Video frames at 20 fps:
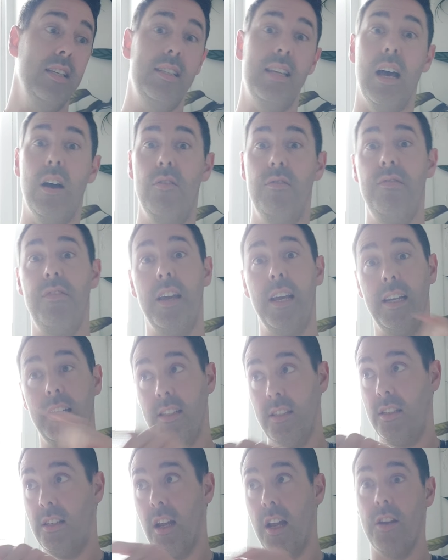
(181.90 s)

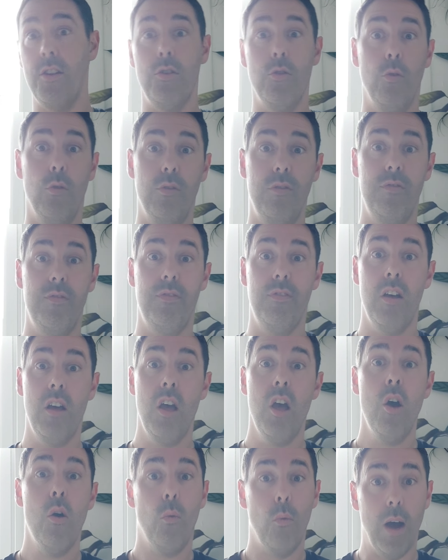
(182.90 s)
southeast, and
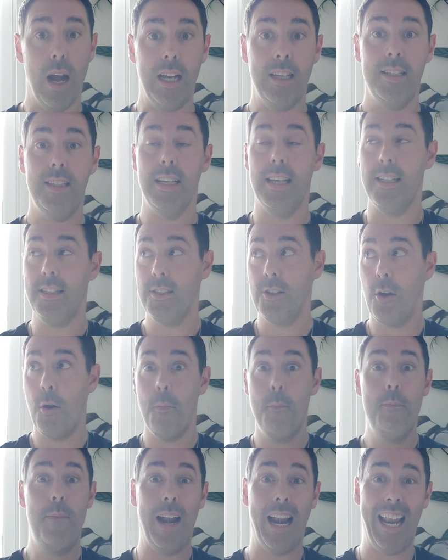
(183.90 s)
northwest. It is
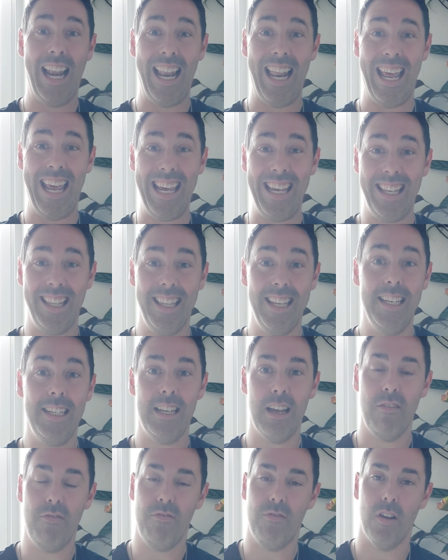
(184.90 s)
completely
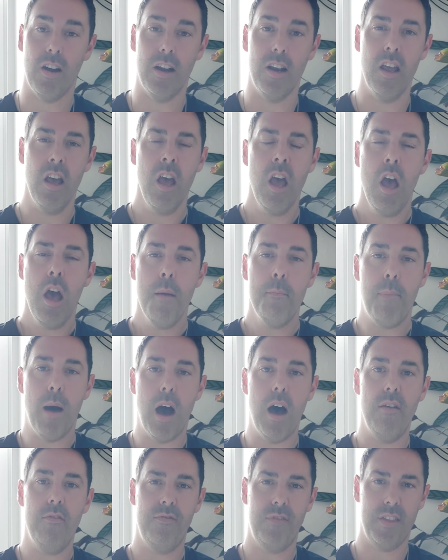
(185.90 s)
different.
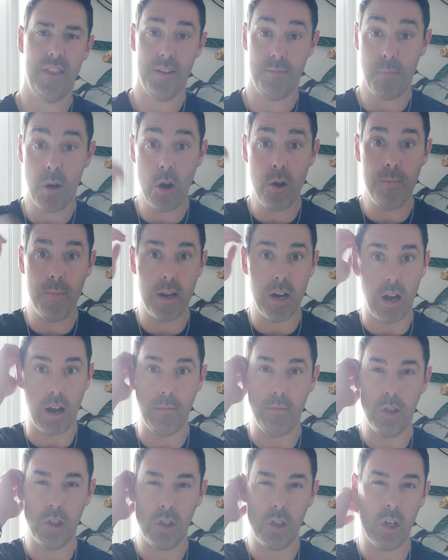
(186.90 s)
But for the moment,
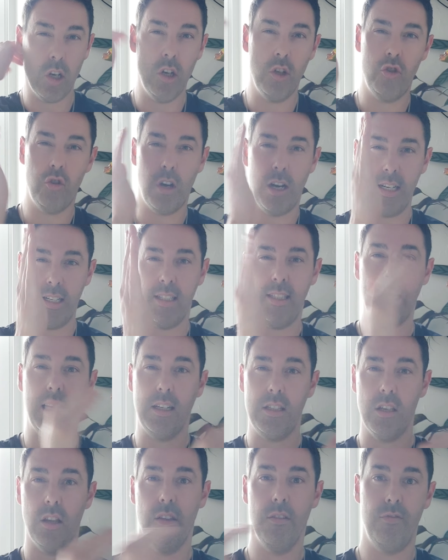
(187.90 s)
I'm just going to try and
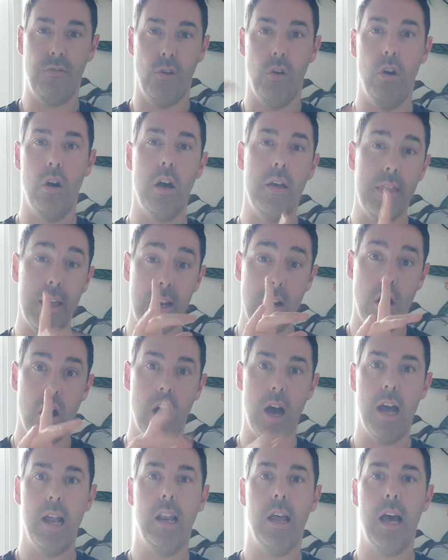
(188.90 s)
stick to the four and then
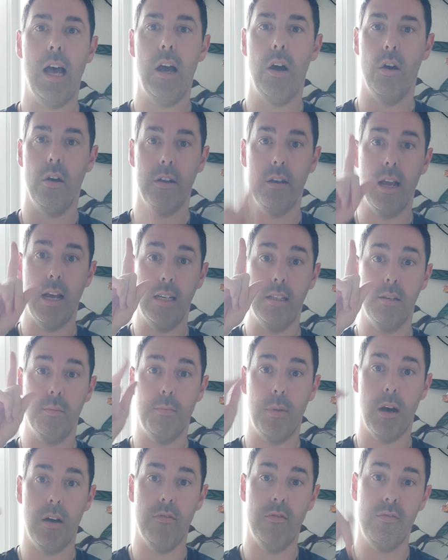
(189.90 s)
highlight on as
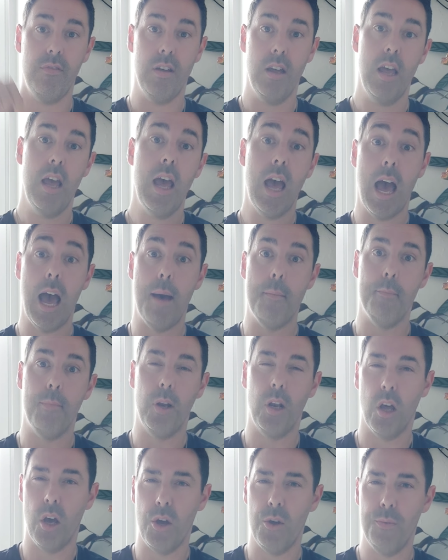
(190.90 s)
above and
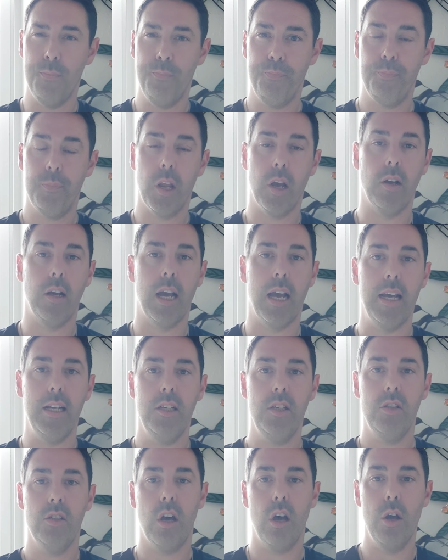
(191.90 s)
below. Okay,
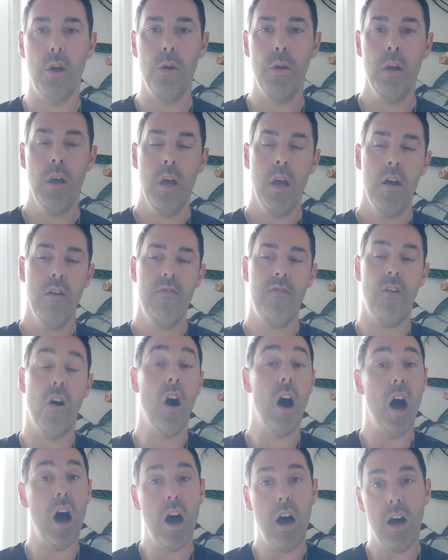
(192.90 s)
so
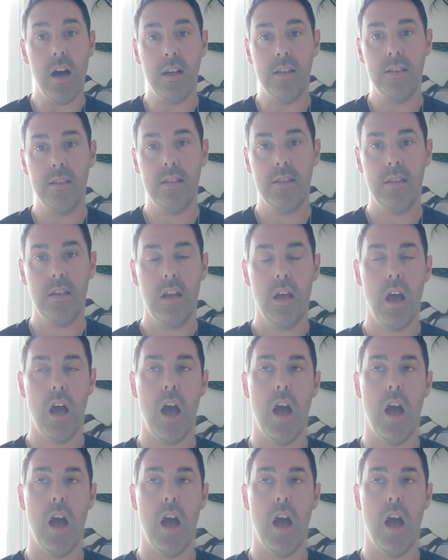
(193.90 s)
for us,